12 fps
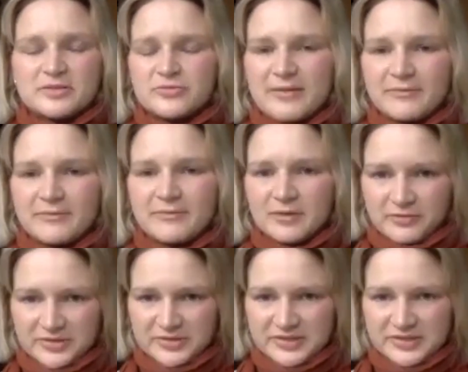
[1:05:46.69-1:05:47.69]
travel
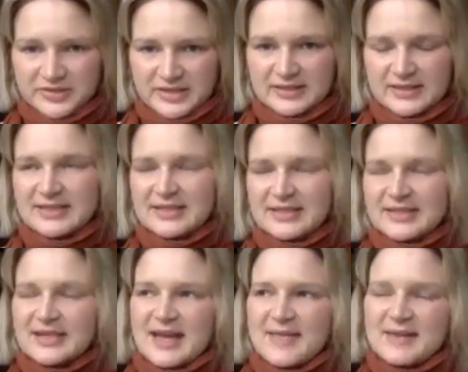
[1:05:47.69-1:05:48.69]
across it.
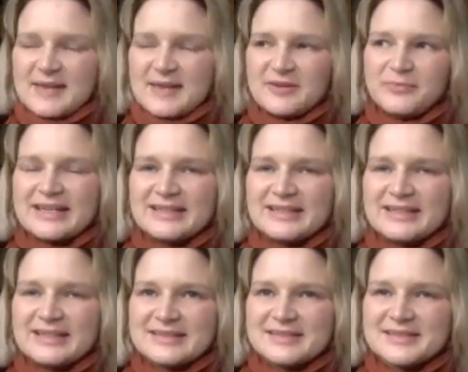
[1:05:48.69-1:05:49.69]
And then on
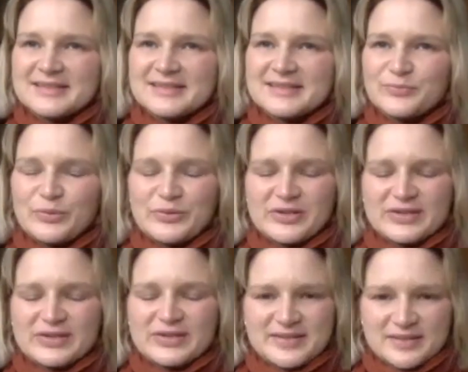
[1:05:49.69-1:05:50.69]
mainlands,
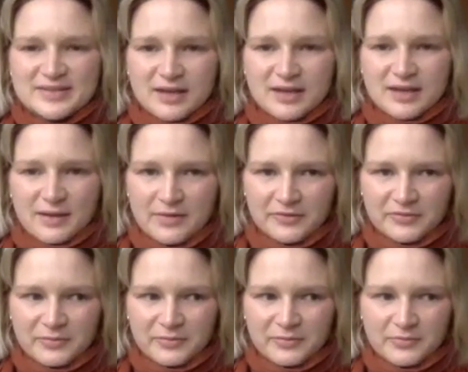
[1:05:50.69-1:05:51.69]
borders are
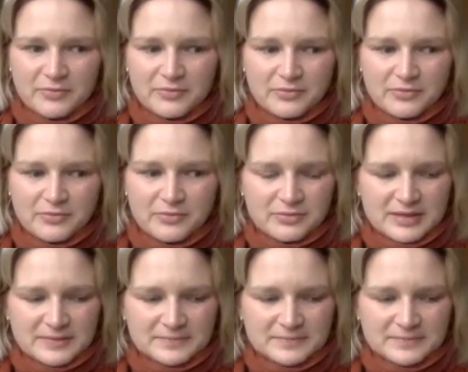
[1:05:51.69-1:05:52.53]
much more